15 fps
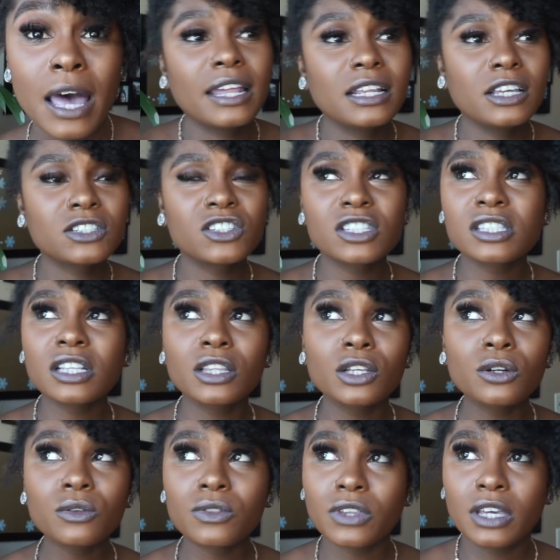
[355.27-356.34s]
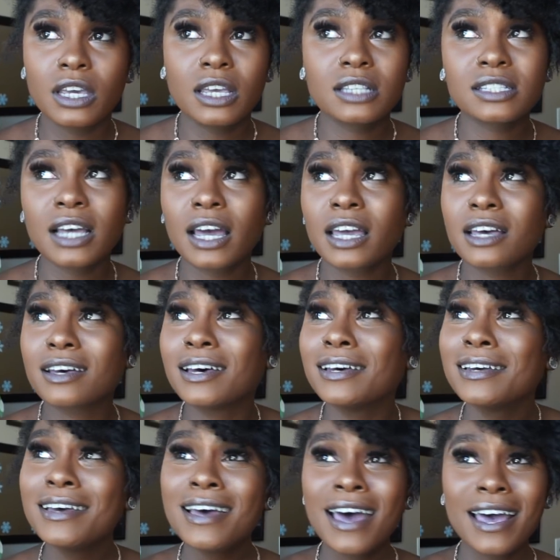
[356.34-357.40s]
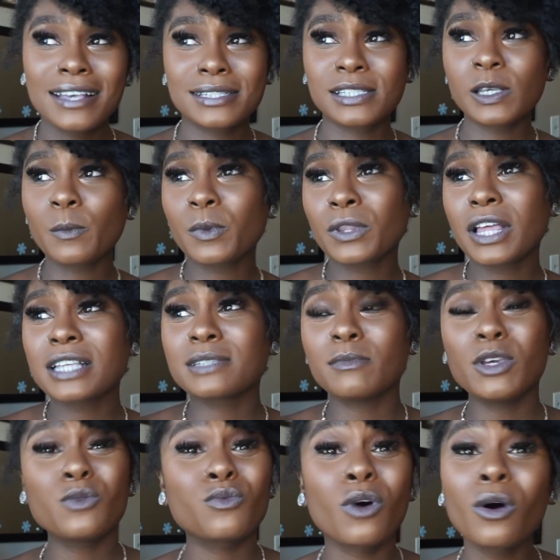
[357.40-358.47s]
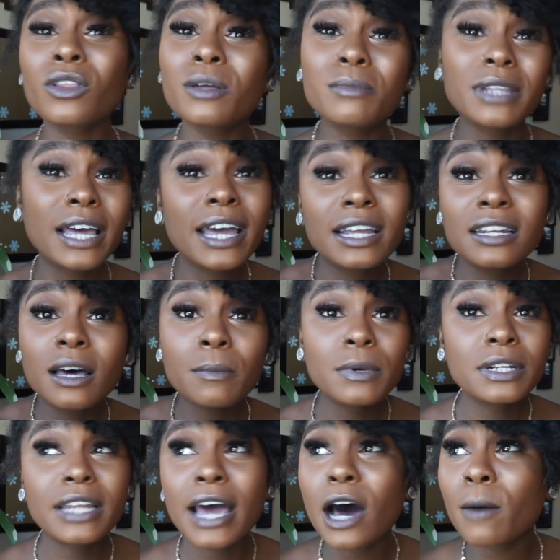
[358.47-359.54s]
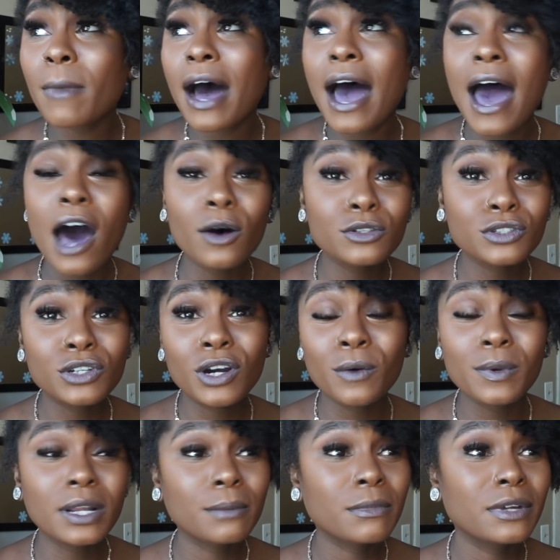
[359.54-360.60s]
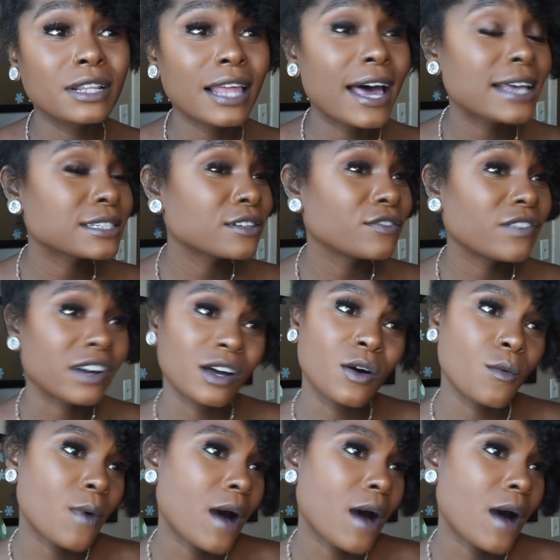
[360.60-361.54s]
And it's just the little things, like as simple as me rollerblading up and down my house, girl, with a glass of fucking